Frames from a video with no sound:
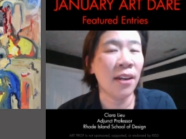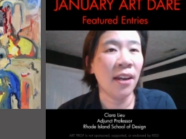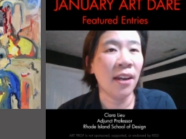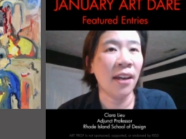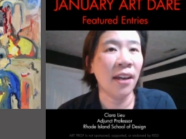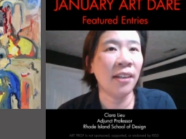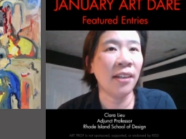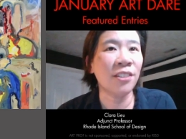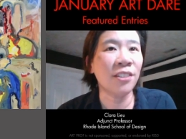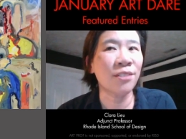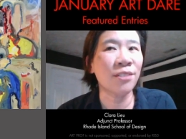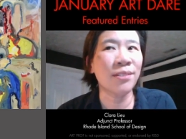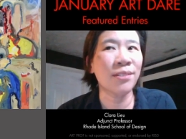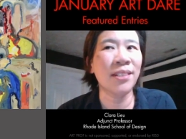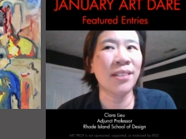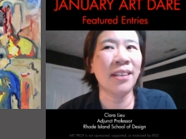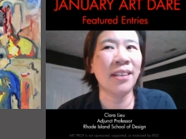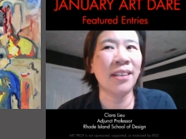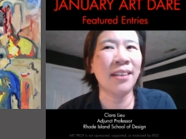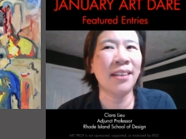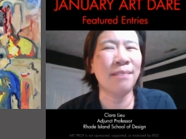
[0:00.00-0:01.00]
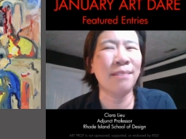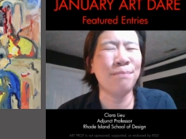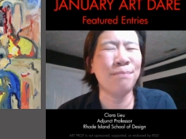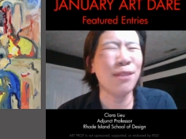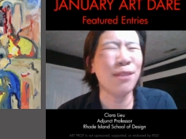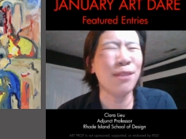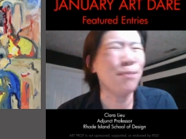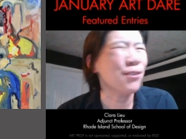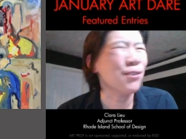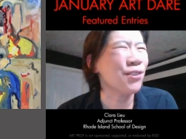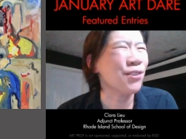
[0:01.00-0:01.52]
and I just was thinking,
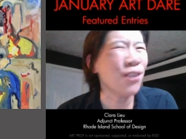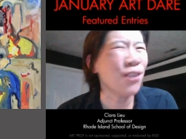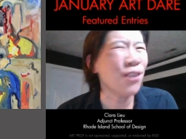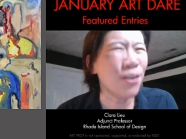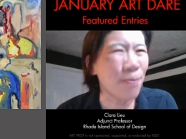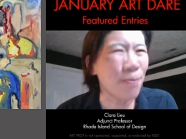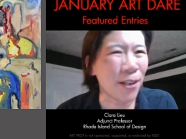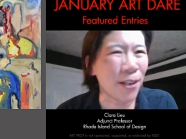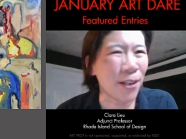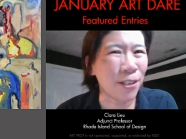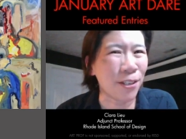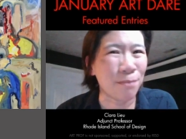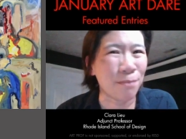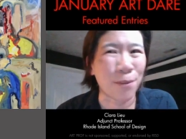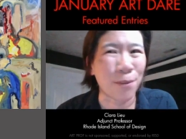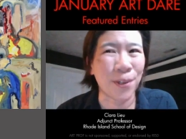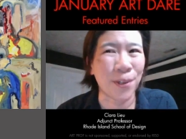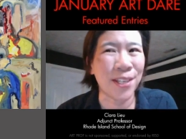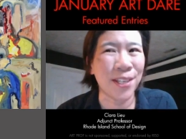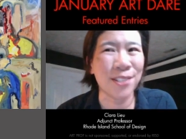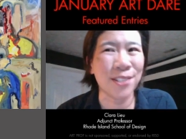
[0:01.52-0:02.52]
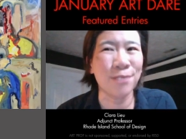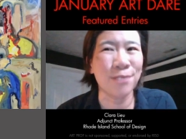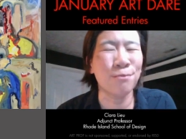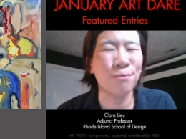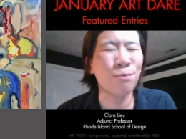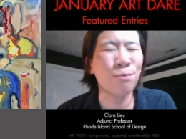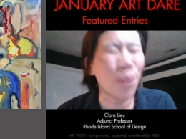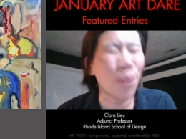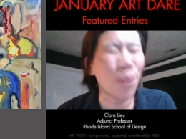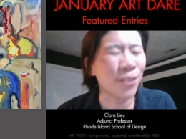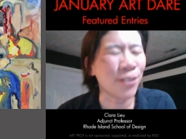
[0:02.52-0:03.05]
people should know about him more. He's a
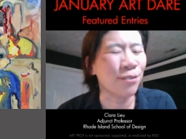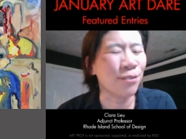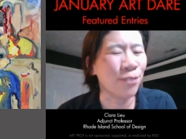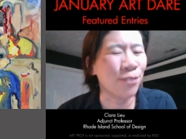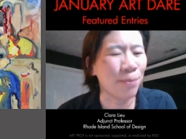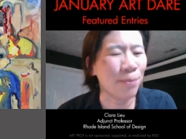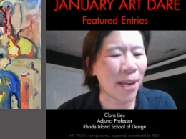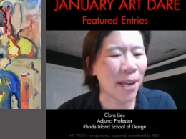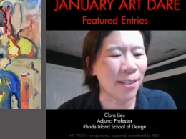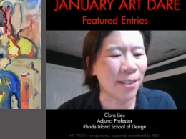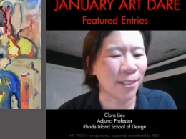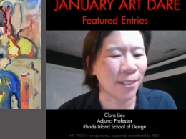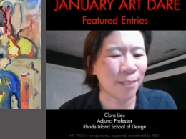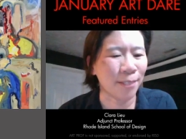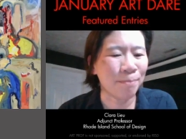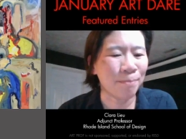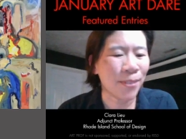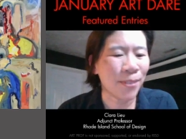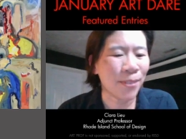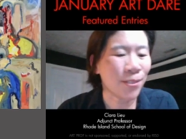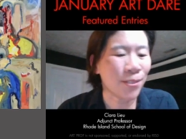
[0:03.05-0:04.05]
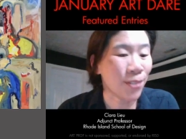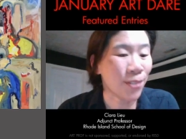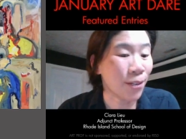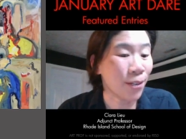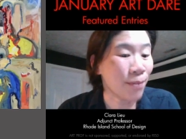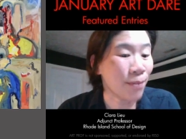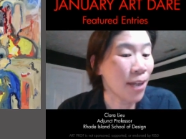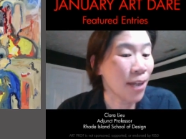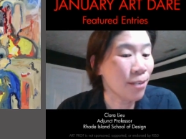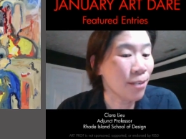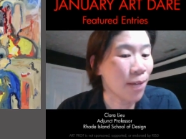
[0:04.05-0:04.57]
wonderful painter. So,
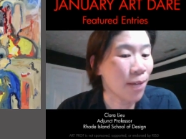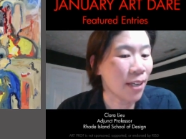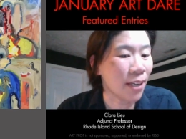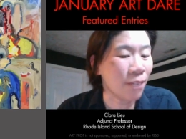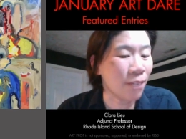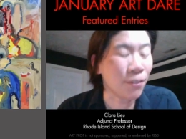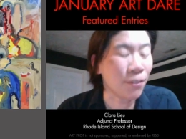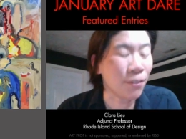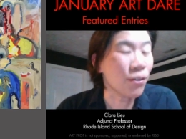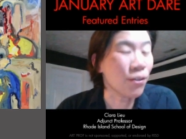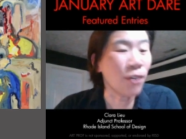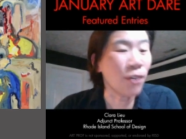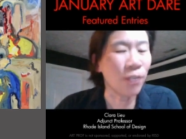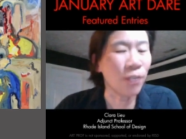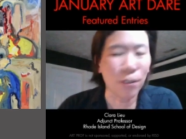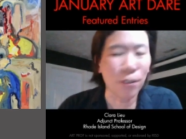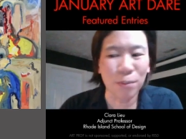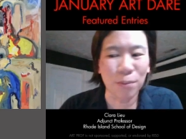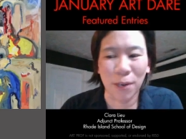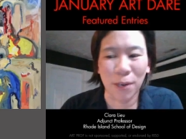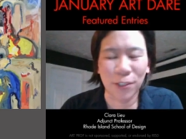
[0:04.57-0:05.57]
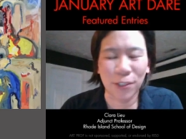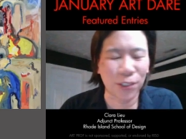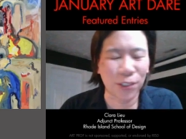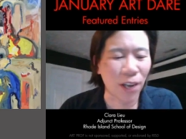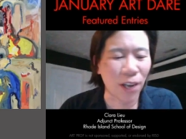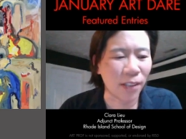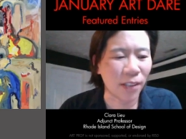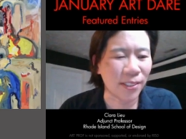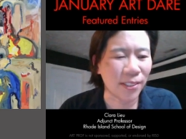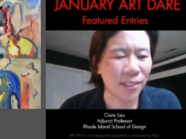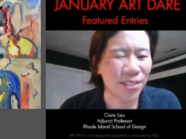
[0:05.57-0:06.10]
anyway, if you don't know who Marc
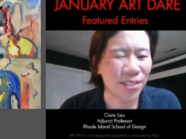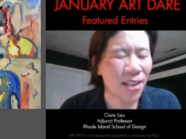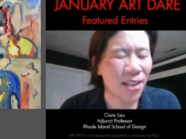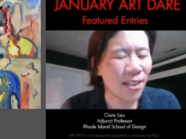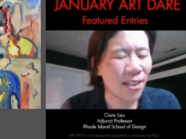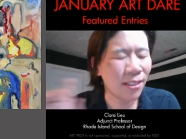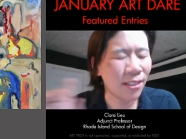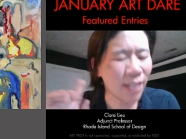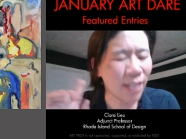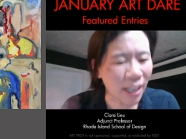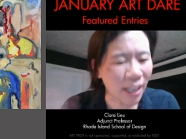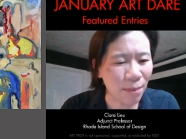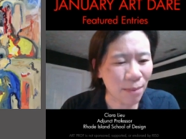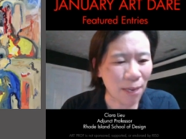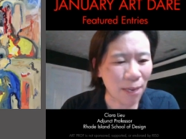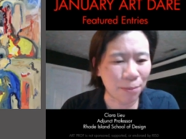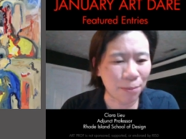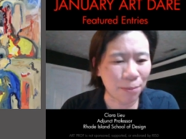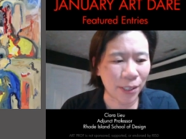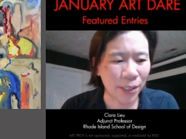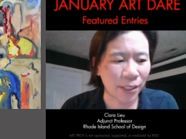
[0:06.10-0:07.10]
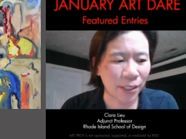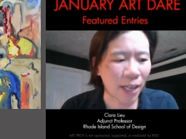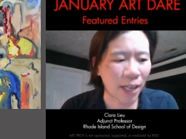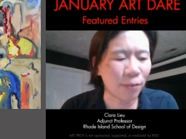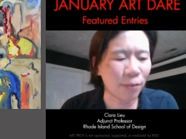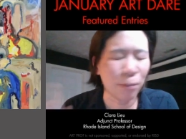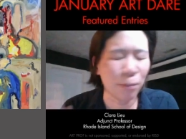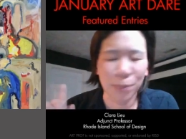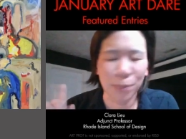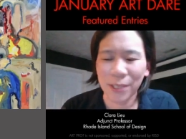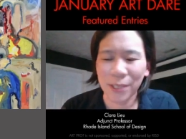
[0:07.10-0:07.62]
Chagall is, look him up later. I
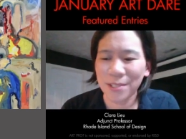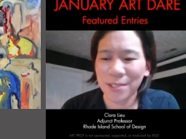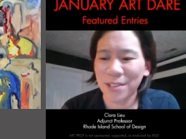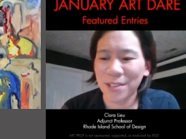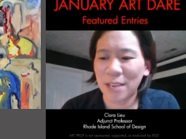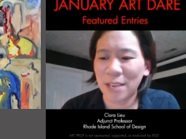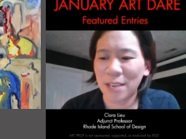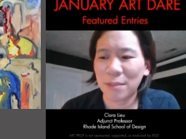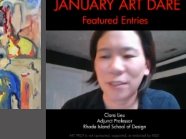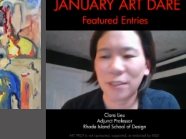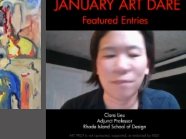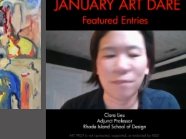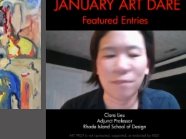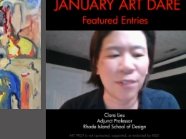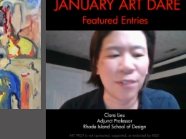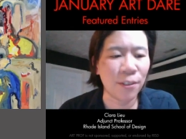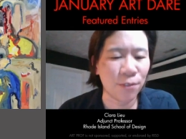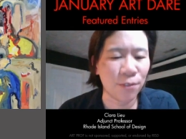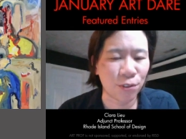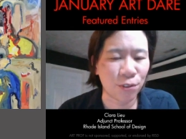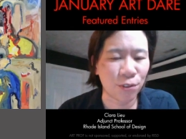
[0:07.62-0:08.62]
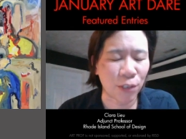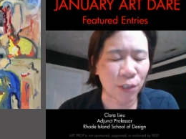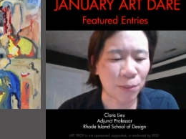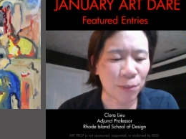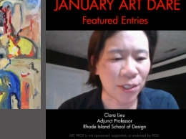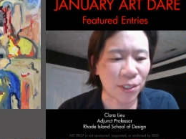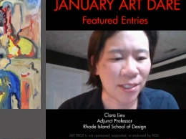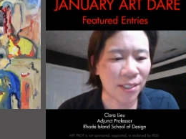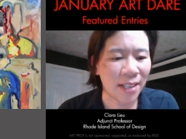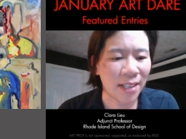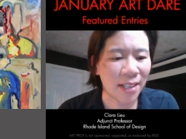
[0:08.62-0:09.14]
will put his name in the video
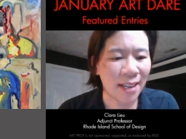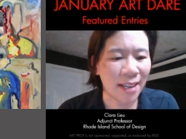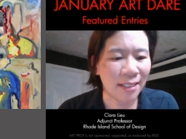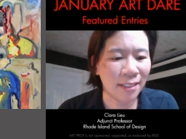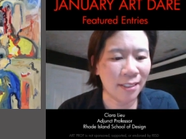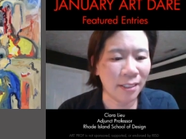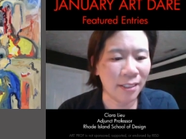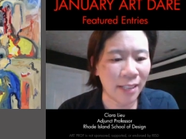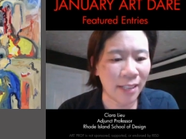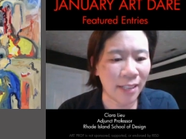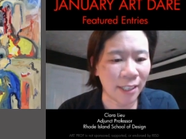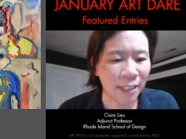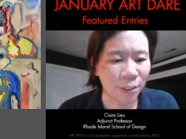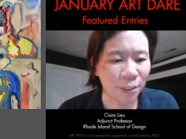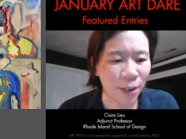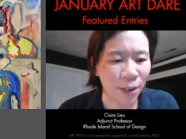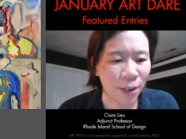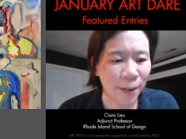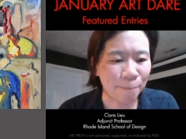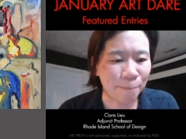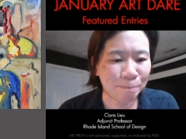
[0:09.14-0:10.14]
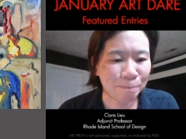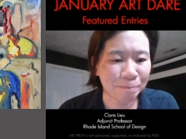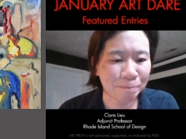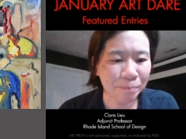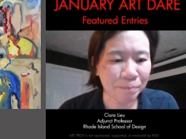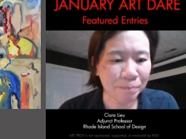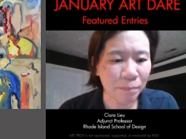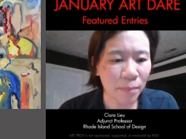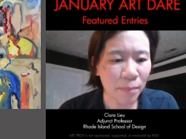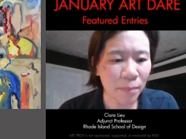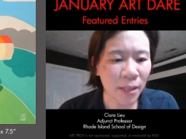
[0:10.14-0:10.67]
description later on.
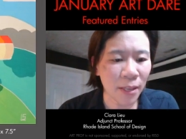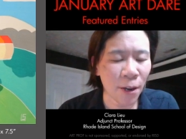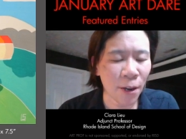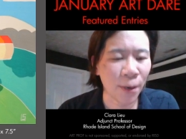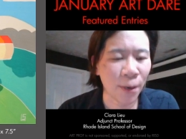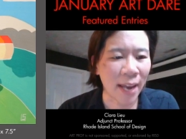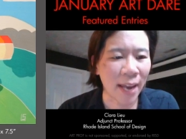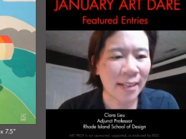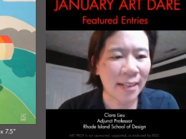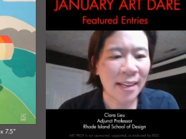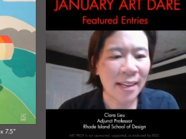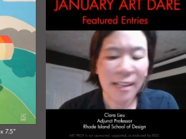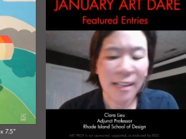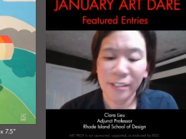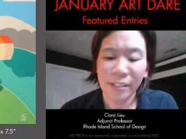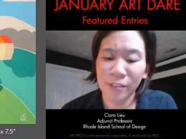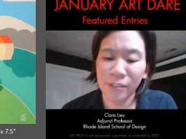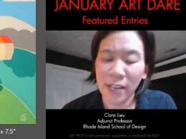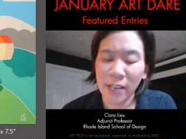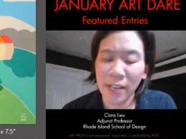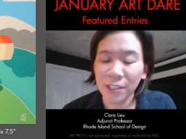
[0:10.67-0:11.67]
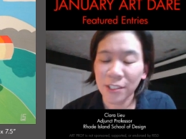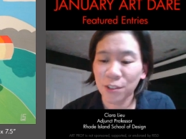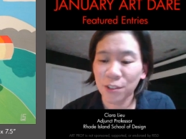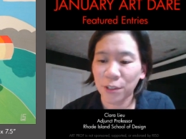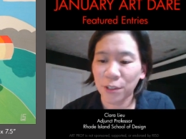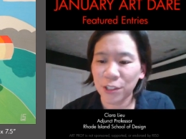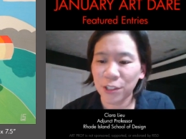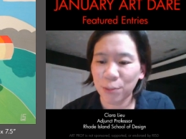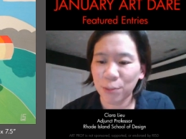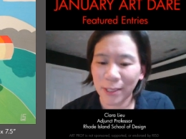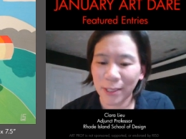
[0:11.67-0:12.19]
Okay, next
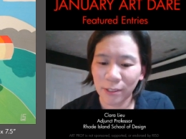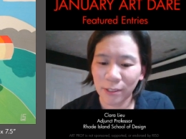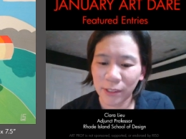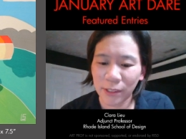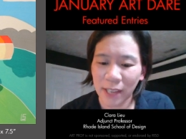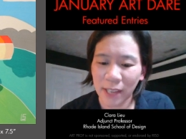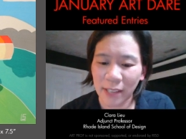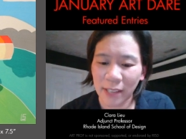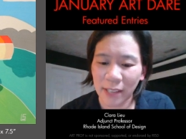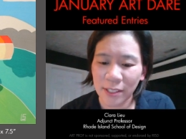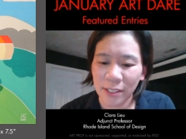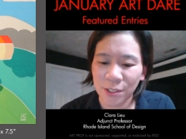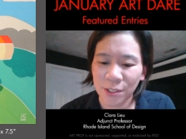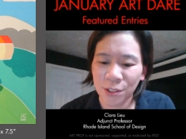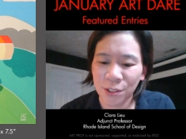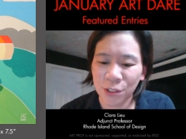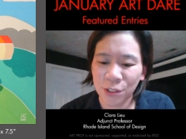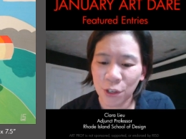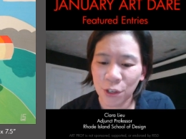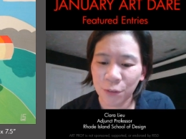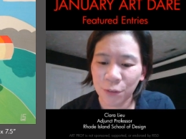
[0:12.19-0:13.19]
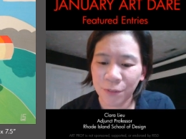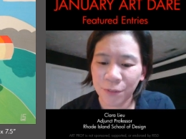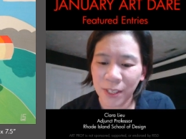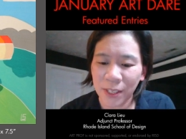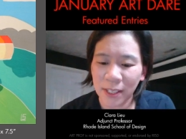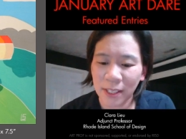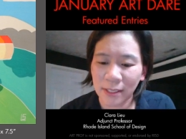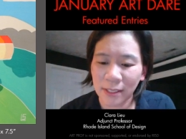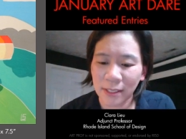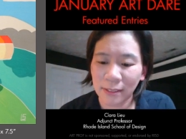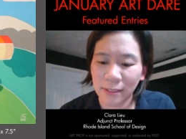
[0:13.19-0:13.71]
artist we're going to look at is
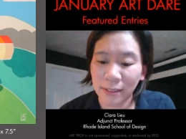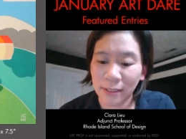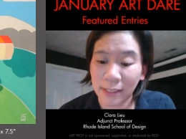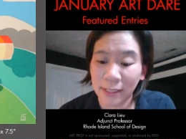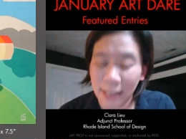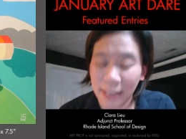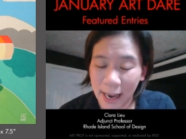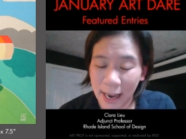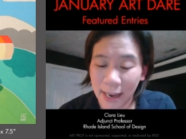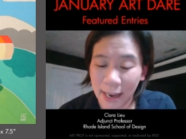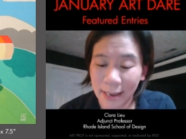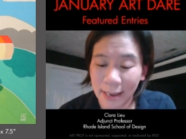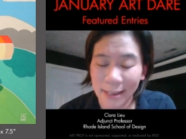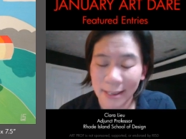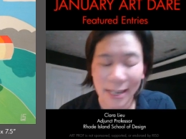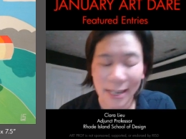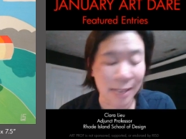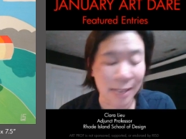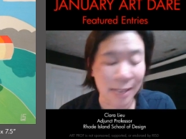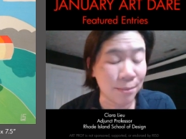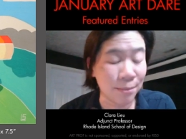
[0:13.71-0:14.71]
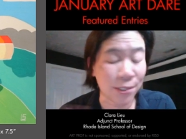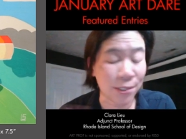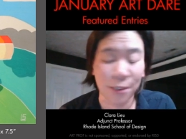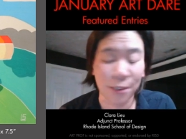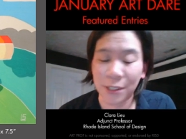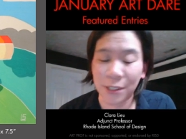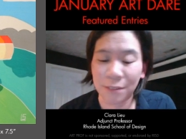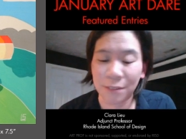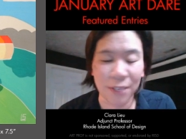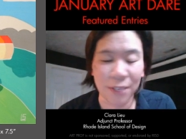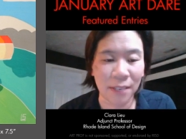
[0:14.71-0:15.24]
Sophie Legay. I'm
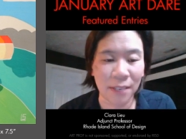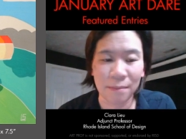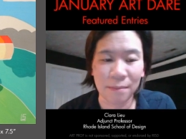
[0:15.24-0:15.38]
sorry if I'm